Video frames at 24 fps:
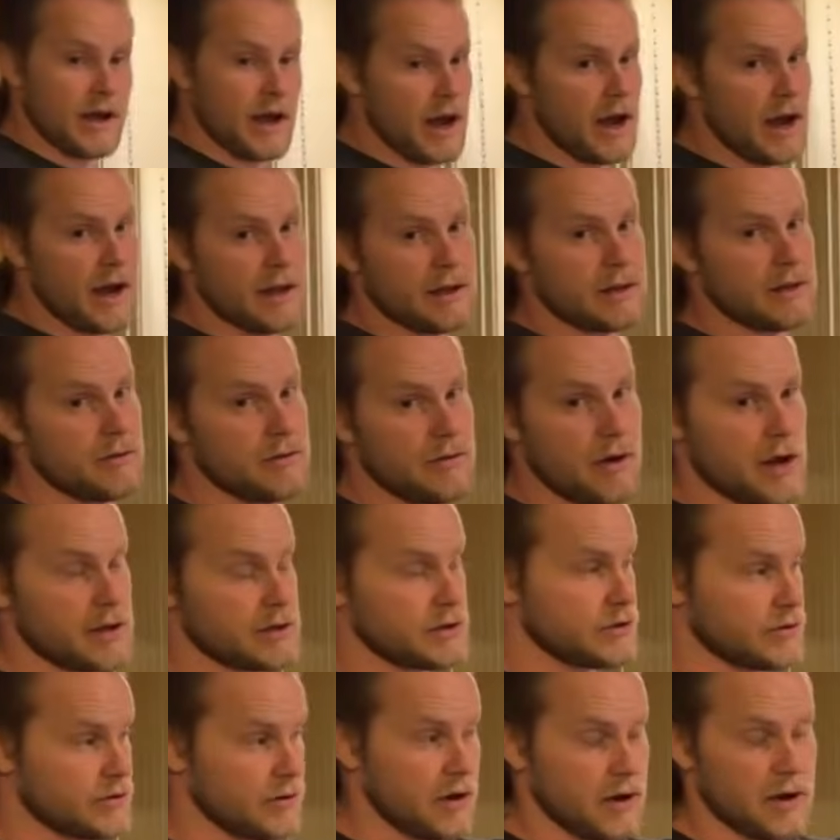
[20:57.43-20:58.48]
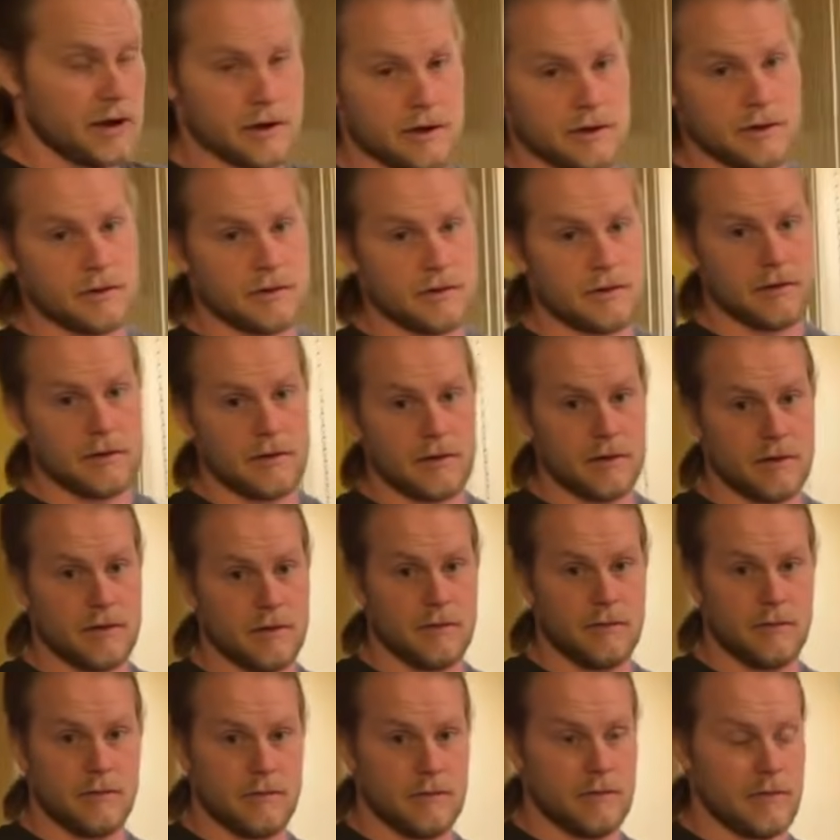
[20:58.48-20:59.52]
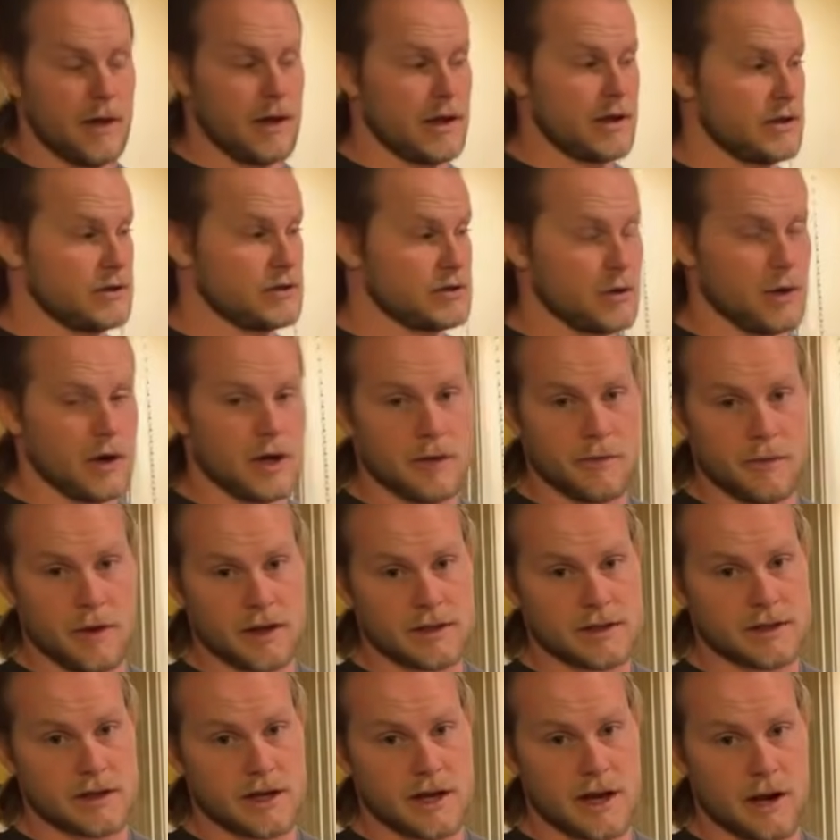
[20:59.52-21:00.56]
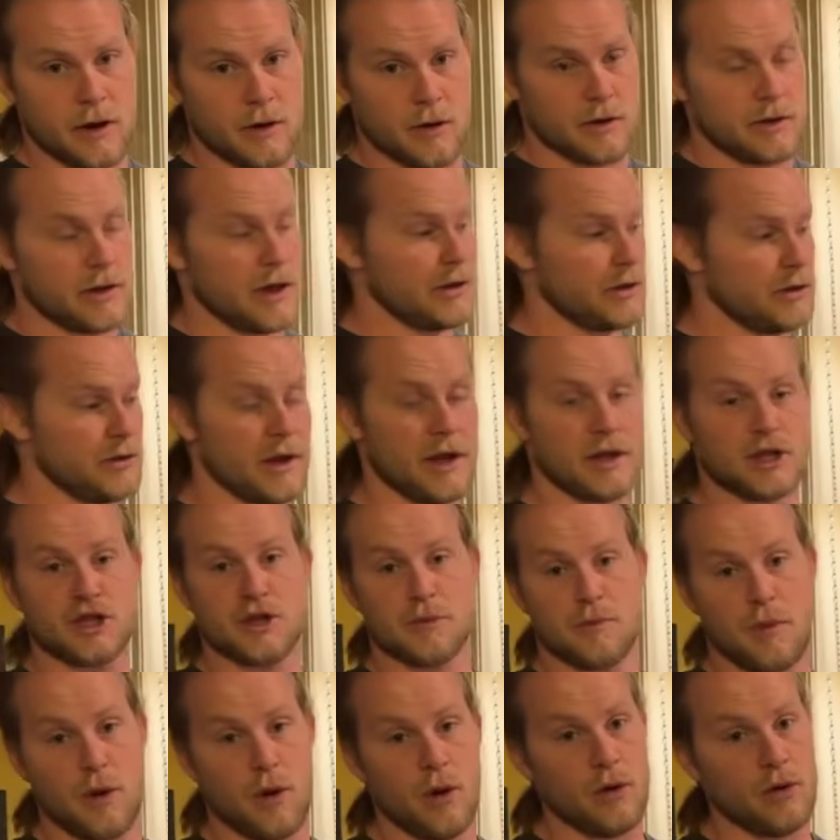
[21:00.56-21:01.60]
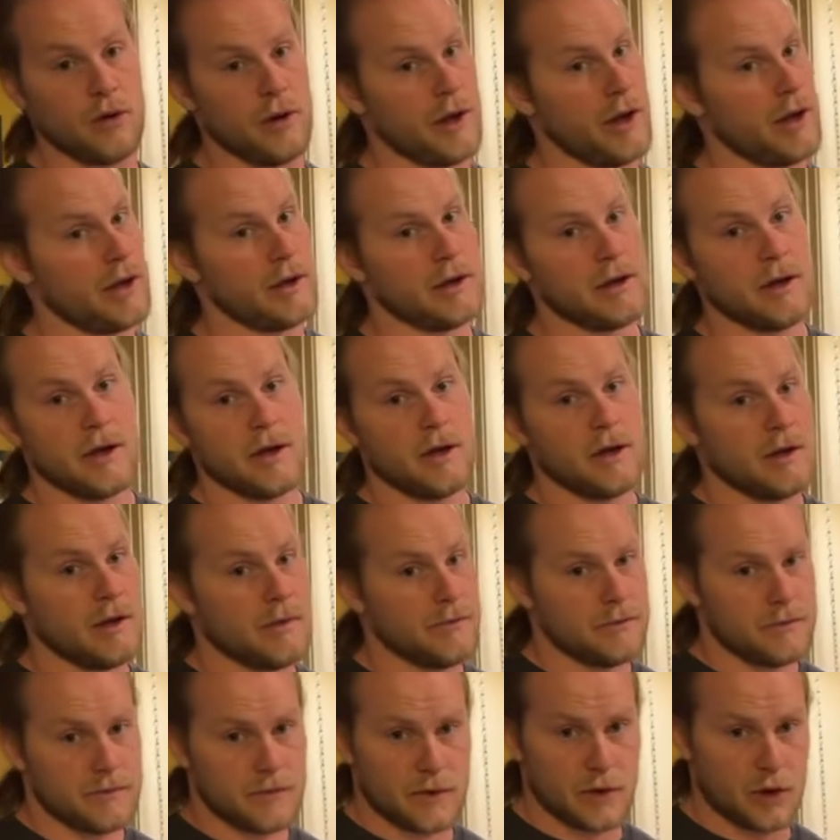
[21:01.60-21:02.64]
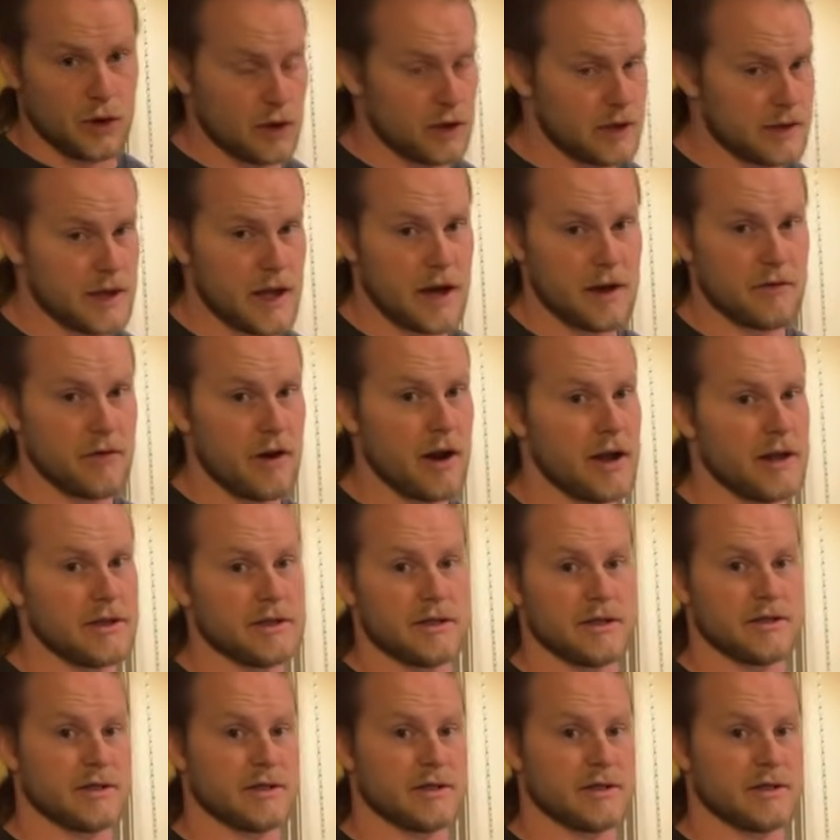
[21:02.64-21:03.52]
guy at the restaurant making 20 bucks an hour, that dude at Chipotle cooking that rice is